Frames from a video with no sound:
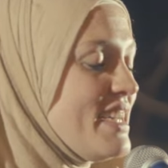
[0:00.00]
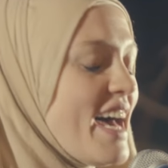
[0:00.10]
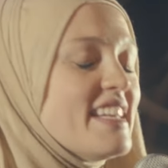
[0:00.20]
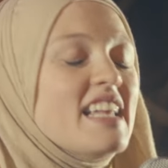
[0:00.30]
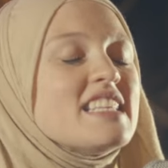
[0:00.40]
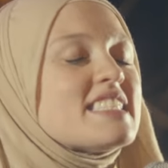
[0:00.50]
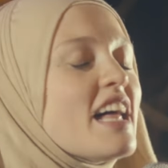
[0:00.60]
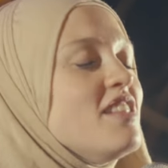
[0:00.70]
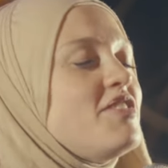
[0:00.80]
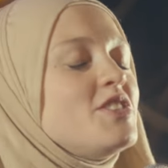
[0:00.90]
and El
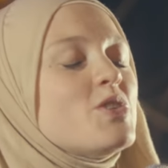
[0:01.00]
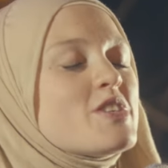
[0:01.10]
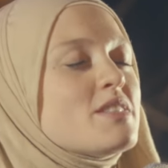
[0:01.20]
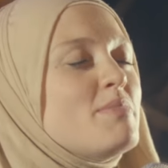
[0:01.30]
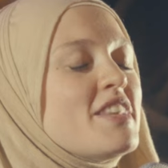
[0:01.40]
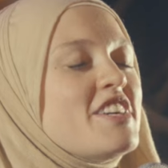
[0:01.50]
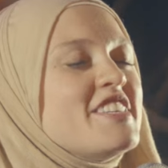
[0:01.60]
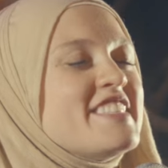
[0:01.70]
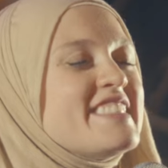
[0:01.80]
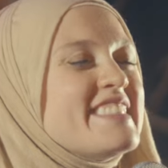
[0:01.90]
Salvador's
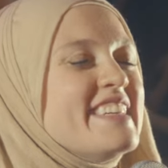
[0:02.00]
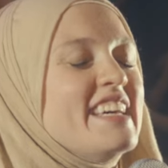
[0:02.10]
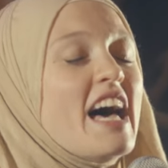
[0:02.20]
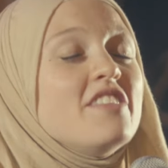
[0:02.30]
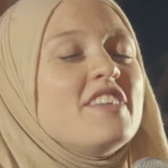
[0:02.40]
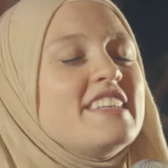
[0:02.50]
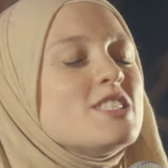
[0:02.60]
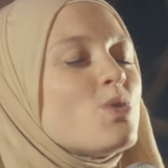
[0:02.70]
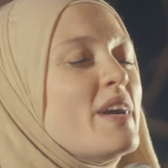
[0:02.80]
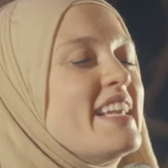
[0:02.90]
mothers, and
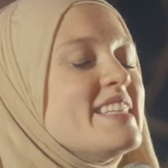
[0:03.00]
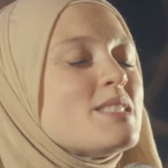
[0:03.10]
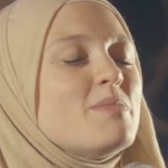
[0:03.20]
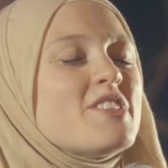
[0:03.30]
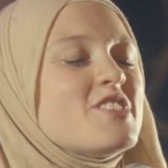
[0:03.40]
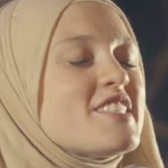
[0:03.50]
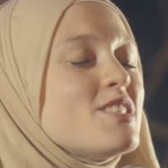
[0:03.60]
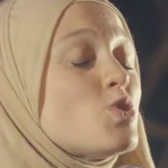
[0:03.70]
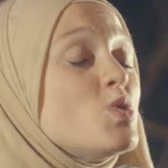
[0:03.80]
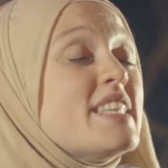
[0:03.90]
Venezuela's mothers,
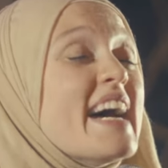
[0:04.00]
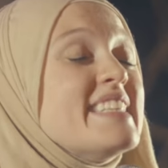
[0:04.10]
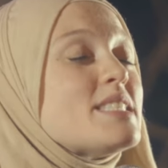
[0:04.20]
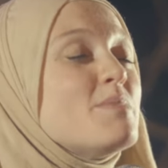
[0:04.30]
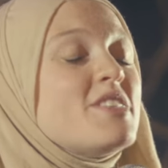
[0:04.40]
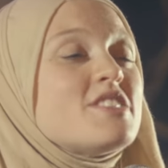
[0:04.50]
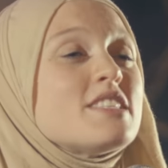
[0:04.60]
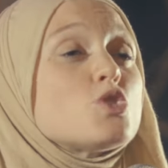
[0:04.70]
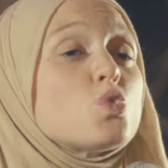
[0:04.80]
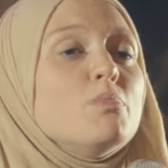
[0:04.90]
and Sudan's mothers,
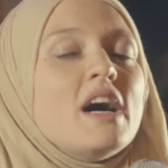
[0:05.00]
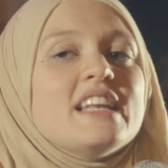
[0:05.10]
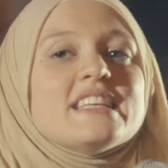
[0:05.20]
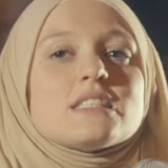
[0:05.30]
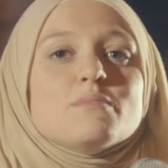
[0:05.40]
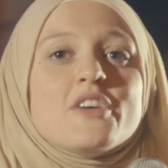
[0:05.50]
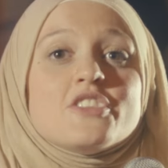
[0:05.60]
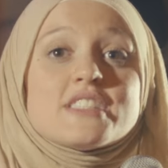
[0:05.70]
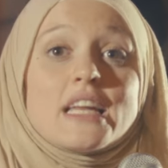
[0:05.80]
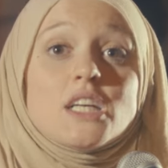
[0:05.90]
and Somalia's
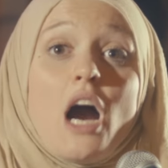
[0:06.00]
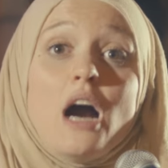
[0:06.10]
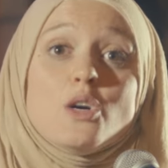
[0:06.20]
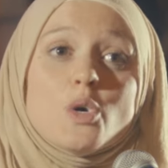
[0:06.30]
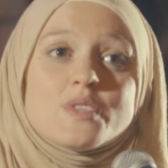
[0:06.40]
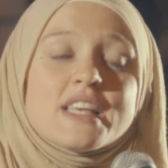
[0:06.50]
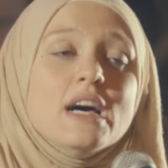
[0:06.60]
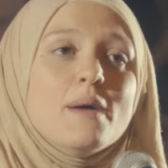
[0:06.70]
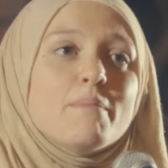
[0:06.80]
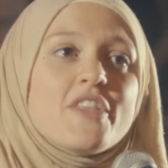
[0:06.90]
mothers, and Congo's
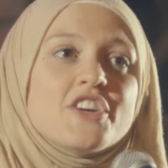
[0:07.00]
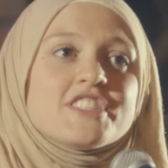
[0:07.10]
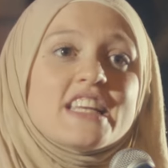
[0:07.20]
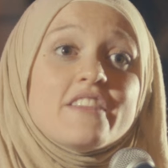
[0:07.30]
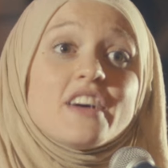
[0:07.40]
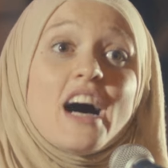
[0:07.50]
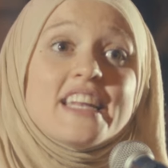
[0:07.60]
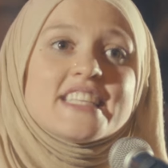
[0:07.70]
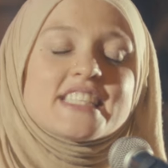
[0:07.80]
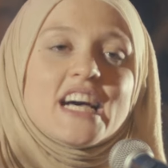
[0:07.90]
mothers, and
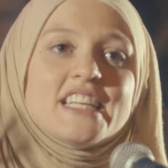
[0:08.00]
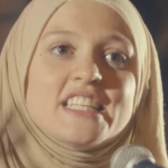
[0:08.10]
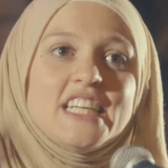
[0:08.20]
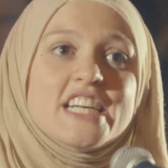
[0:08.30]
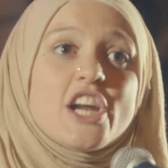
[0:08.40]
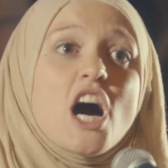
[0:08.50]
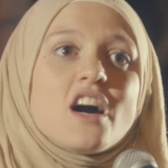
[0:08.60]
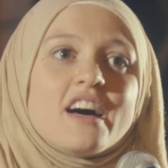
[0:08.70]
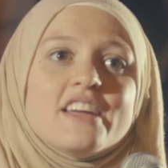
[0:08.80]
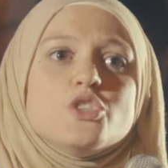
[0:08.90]
Afghanistan, and
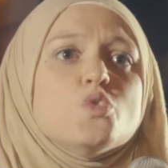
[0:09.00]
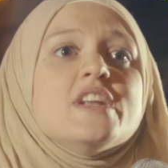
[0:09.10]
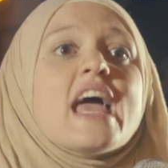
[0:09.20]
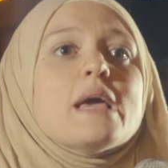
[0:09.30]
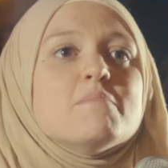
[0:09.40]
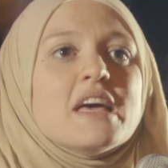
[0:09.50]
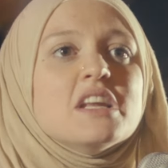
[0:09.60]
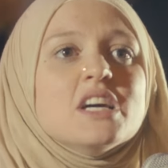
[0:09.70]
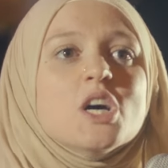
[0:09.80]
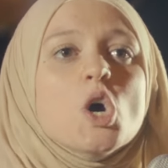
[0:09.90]
Iraq, and you name
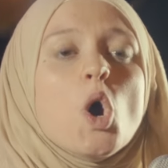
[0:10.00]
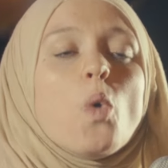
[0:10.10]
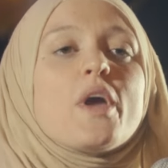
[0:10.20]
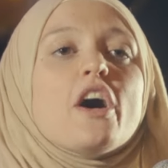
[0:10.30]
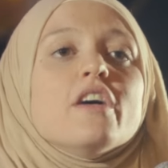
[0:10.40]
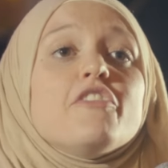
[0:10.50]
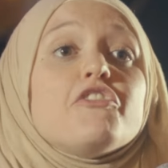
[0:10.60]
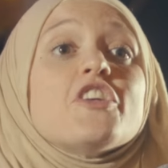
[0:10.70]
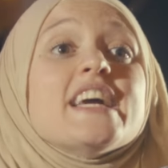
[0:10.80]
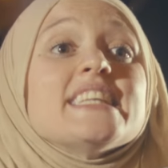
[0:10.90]
it. We are
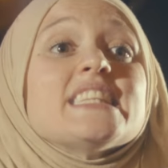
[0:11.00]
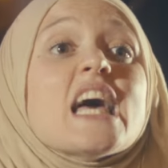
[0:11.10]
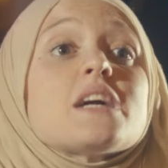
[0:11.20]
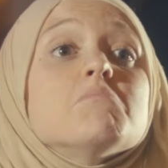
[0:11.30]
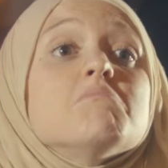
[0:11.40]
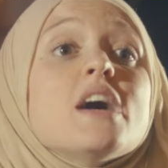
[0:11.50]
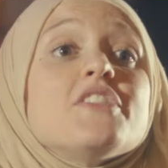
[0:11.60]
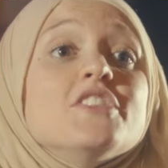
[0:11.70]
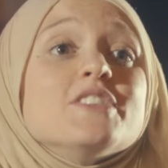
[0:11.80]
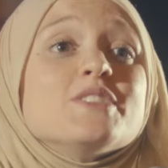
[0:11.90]
afraid like
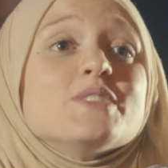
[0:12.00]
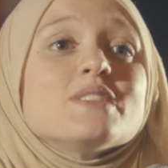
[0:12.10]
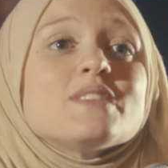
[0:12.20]
mothers.